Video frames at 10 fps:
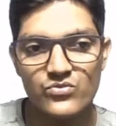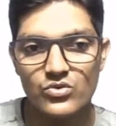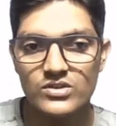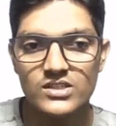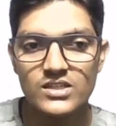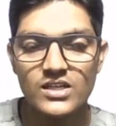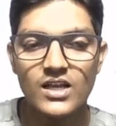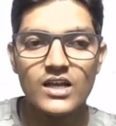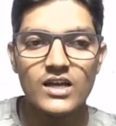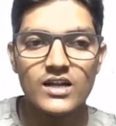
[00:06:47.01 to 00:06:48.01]
Okay,
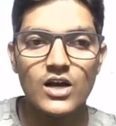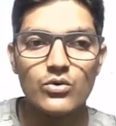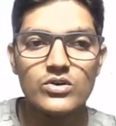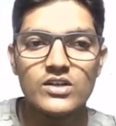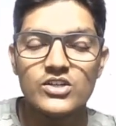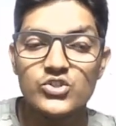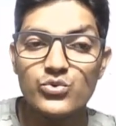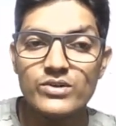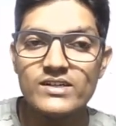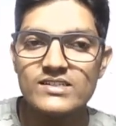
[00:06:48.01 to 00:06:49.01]
now
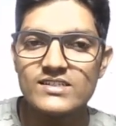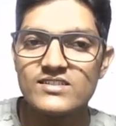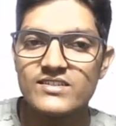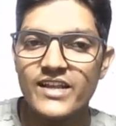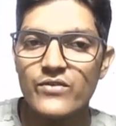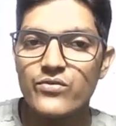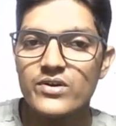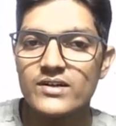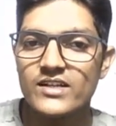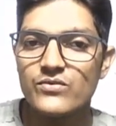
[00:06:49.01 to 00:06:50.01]
units is never
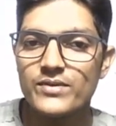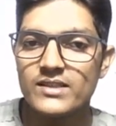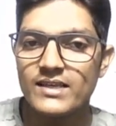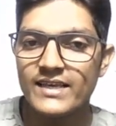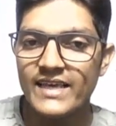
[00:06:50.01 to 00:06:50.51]
written with